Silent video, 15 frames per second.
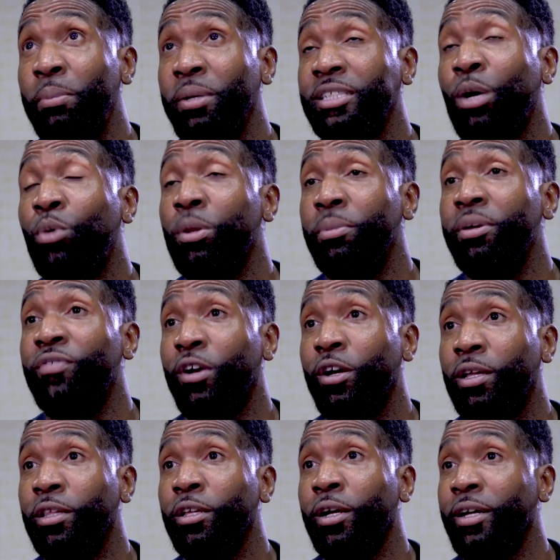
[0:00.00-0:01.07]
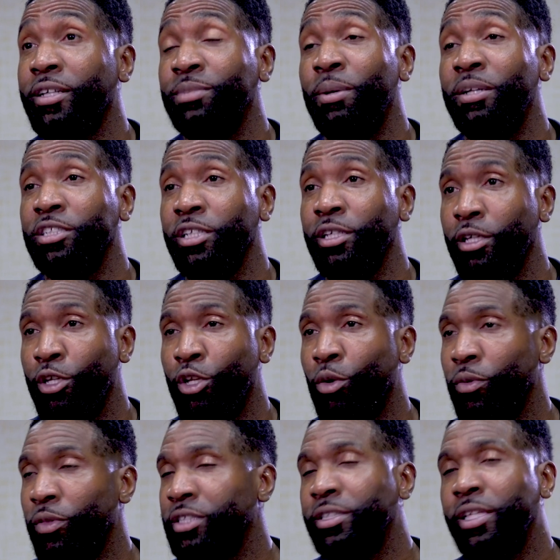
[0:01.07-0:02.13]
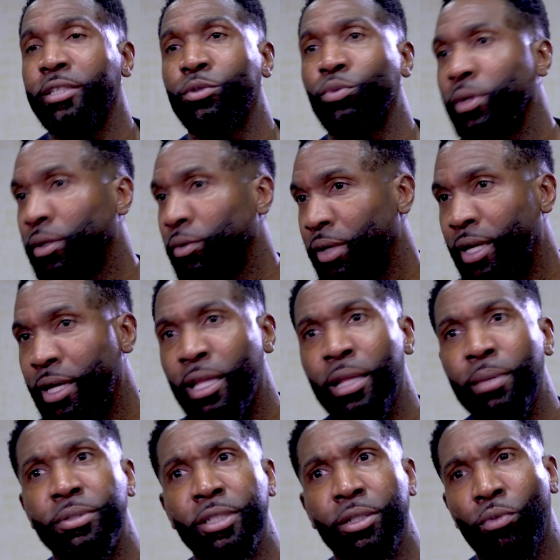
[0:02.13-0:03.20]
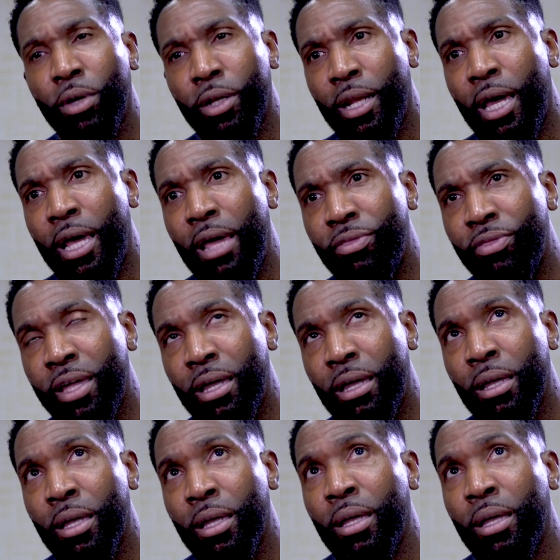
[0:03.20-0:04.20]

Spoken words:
because I want to be very clear, especially, you know, these things, eclipse and whatnot. I think,